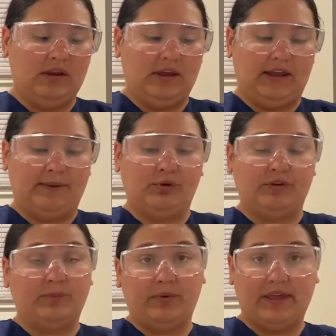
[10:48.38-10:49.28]
And I'm going to
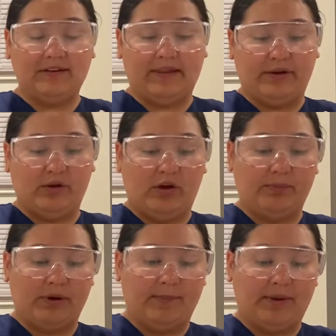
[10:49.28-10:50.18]
place the alcohol
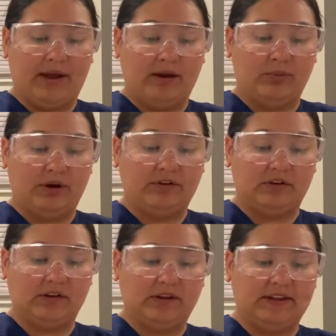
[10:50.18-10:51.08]
prep pad where I
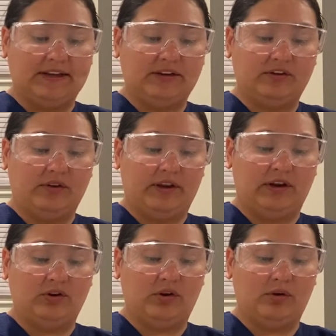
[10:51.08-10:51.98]
just cleaned so that I
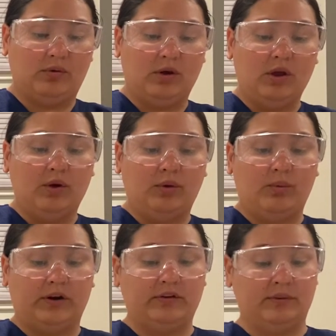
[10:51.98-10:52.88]
know
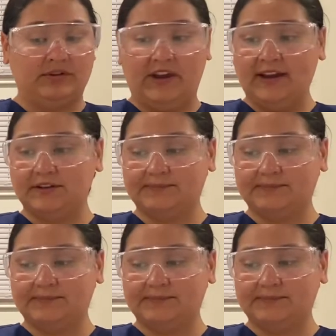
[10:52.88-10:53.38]
where to inject.